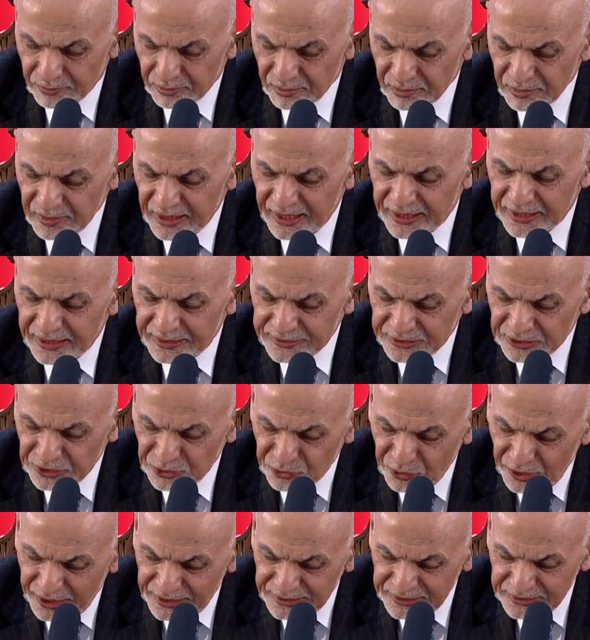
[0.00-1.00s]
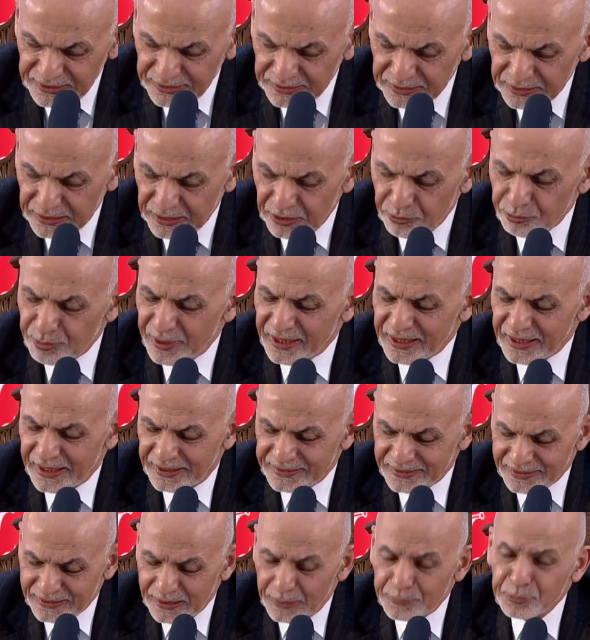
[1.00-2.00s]
The constraints have been
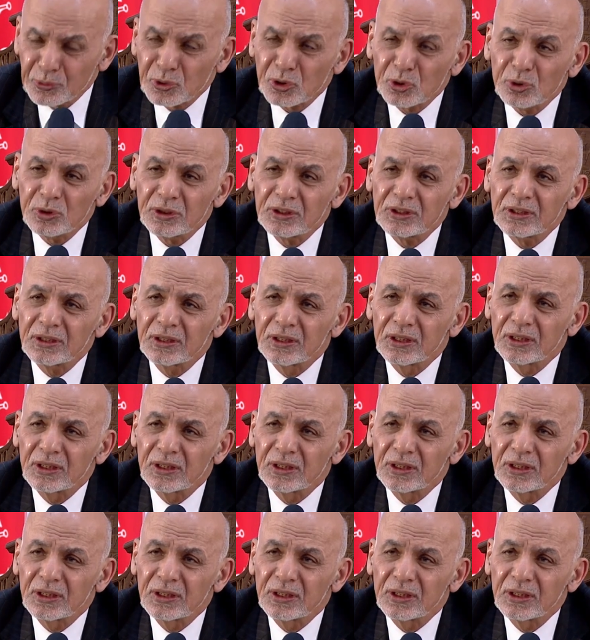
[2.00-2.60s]
conceptual,